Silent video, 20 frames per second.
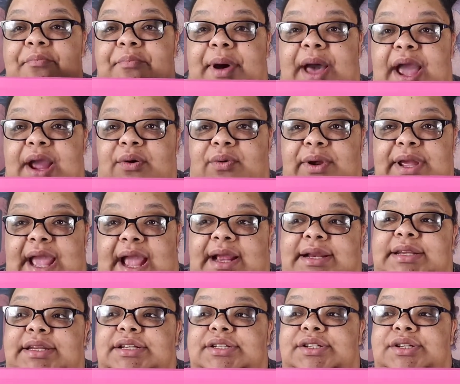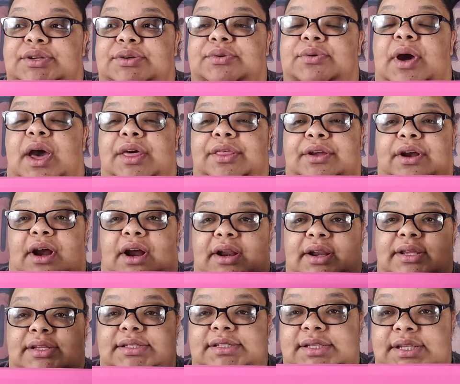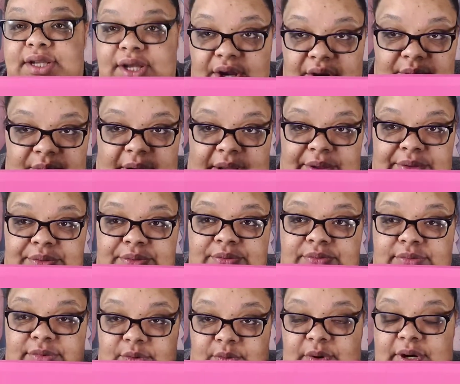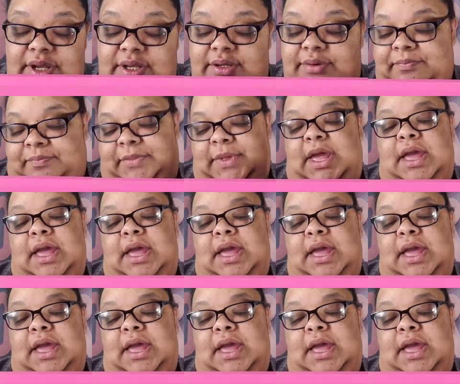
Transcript: by reacting to other artists around the world.